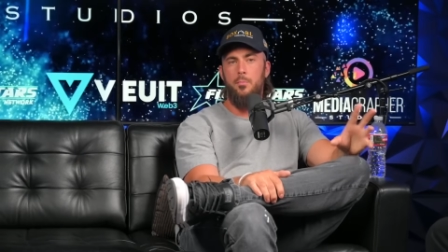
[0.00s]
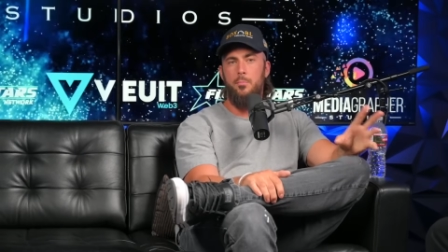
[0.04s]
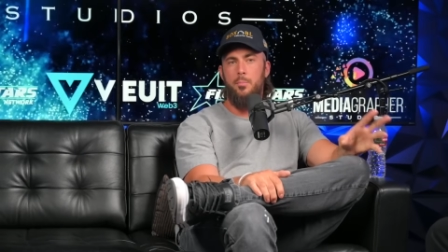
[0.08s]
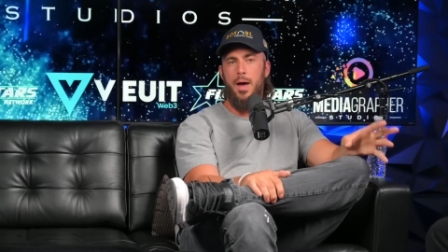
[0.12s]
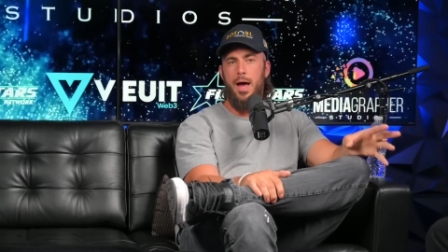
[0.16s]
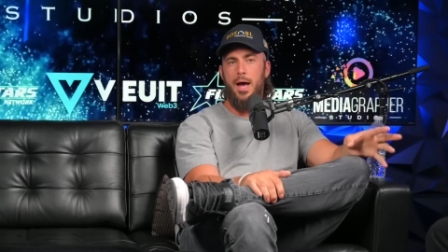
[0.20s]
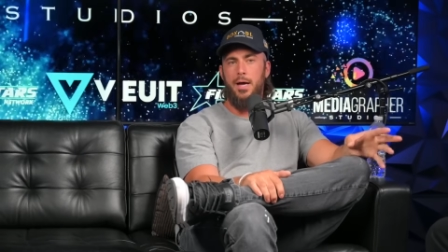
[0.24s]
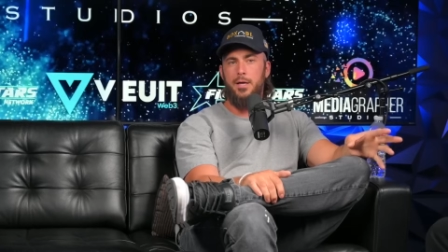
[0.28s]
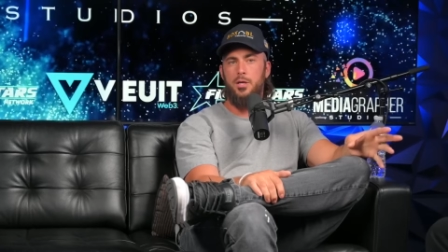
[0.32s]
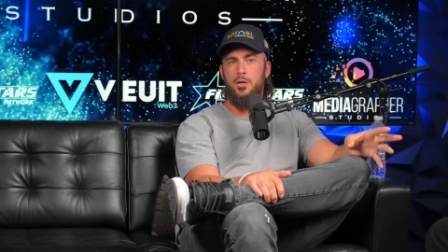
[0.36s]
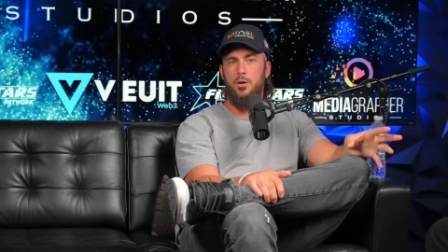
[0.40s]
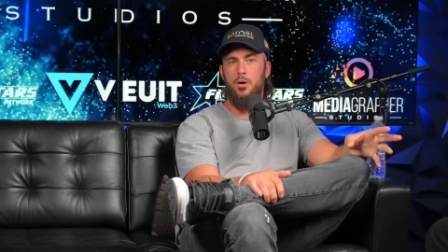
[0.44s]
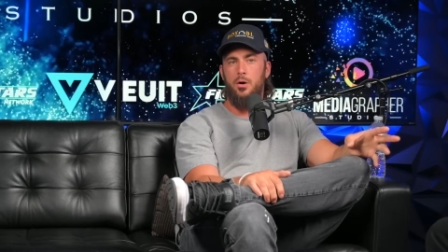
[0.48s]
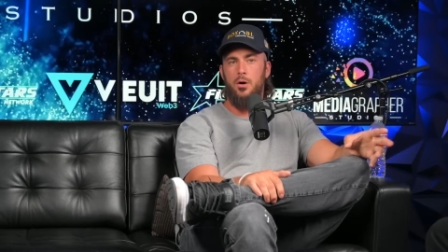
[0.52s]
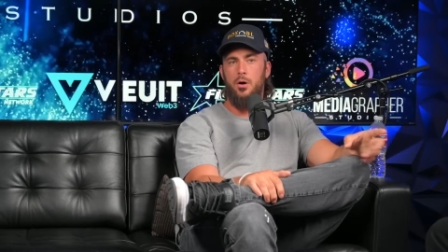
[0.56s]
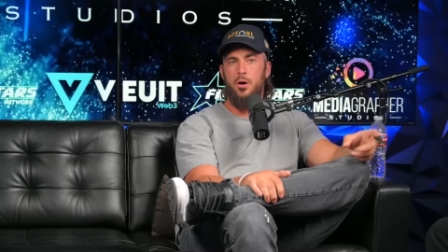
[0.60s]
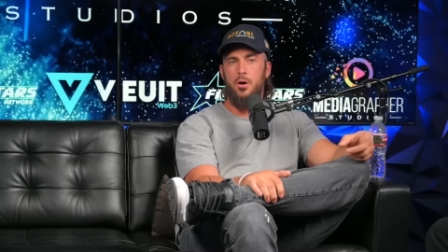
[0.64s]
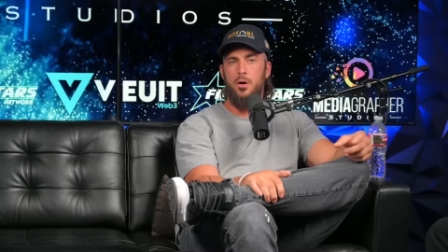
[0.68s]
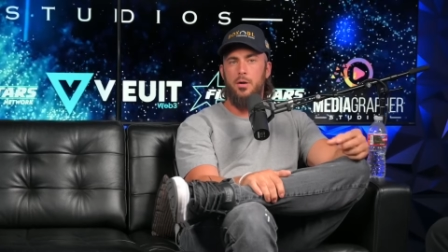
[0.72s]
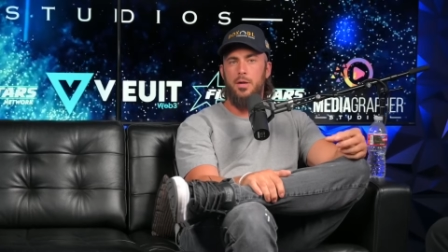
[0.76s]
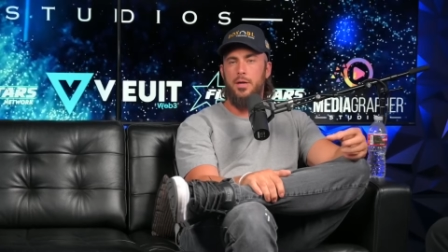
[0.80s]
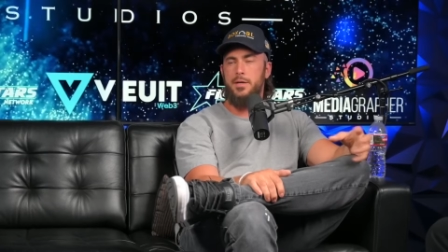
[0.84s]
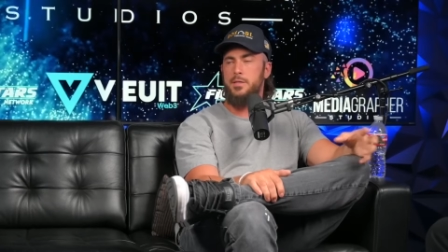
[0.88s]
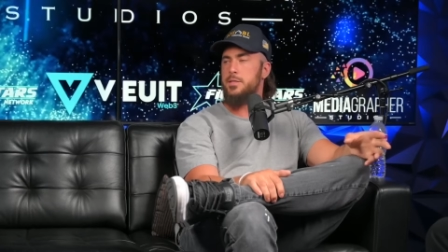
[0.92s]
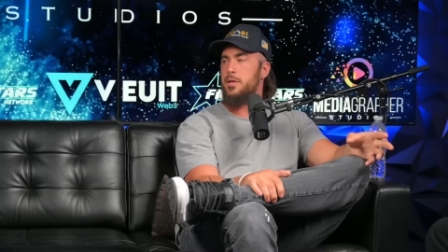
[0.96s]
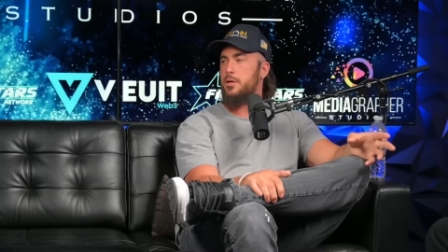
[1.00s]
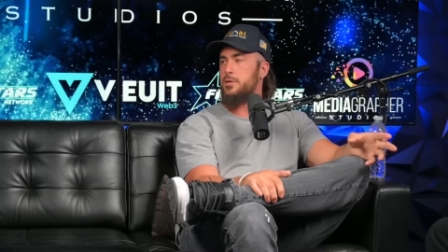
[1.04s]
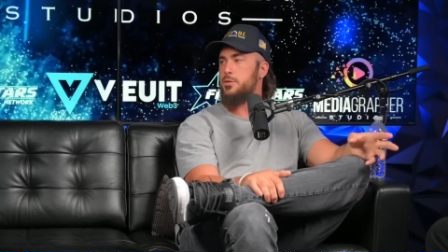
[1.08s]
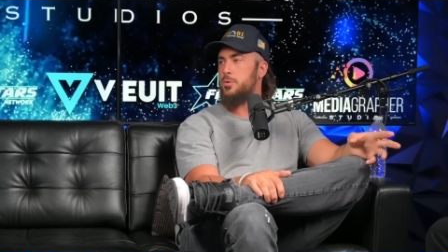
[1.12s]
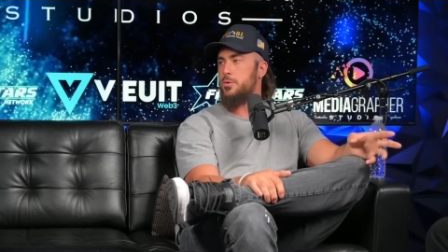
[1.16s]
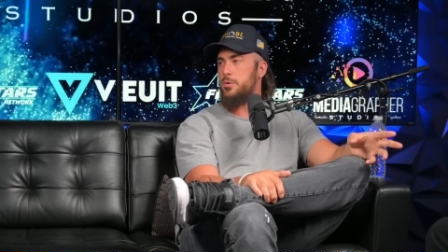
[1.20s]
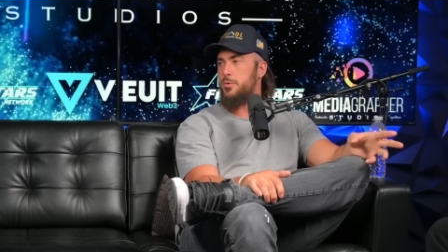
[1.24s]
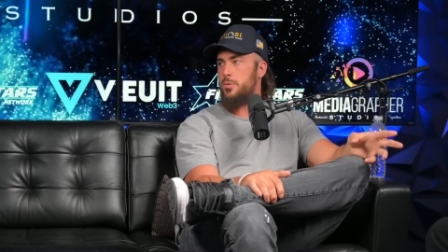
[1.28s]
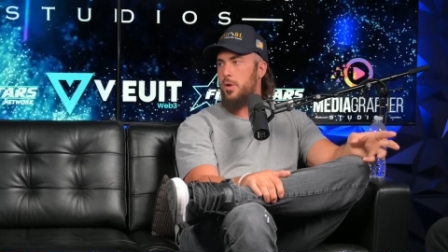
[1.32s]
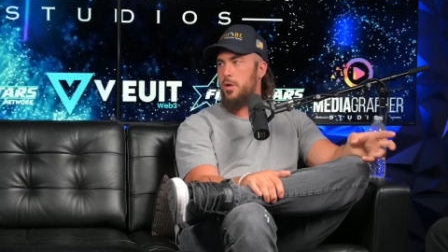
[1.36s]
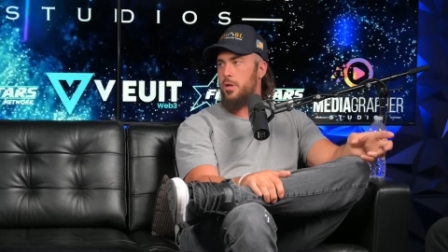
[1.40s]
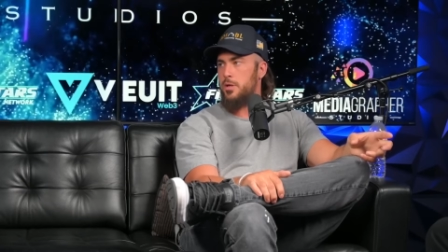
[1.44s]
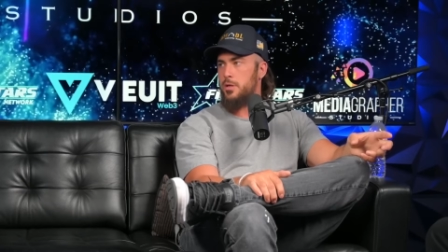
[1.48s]
backyard
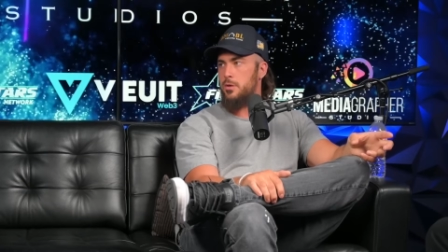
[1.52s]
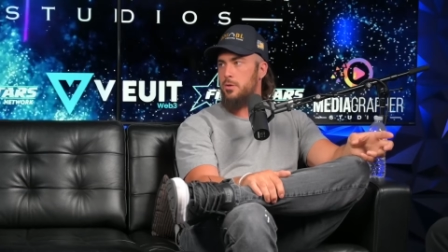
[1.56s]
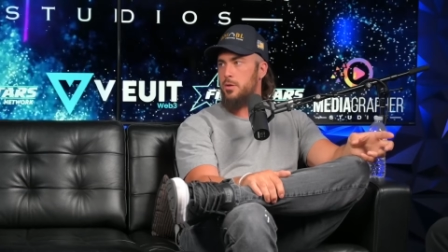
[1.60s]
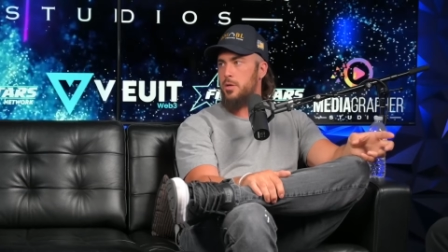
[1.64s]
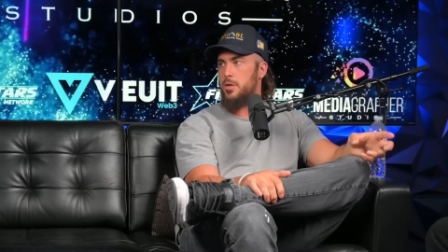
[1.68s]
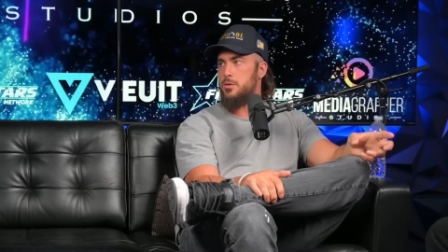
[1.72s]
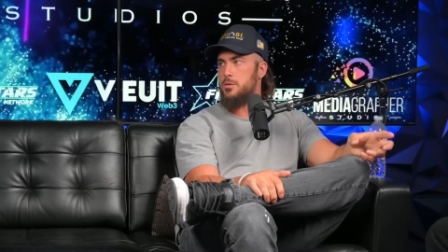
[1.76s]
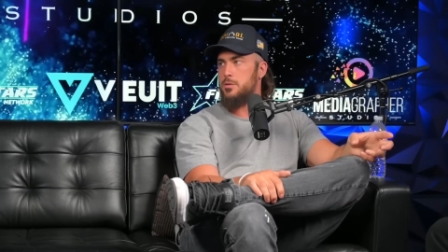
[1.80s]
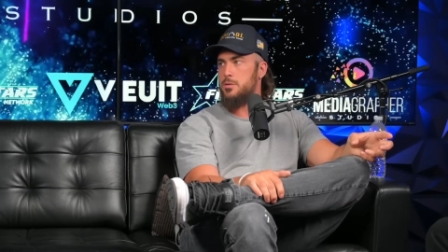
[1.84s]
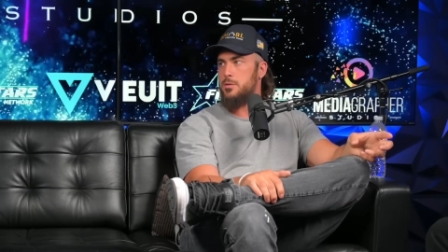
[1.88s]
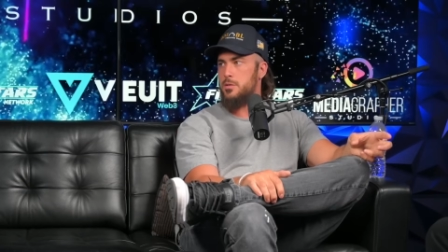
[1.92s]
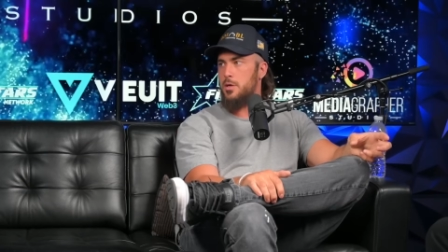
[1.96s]
accessory dwelling units.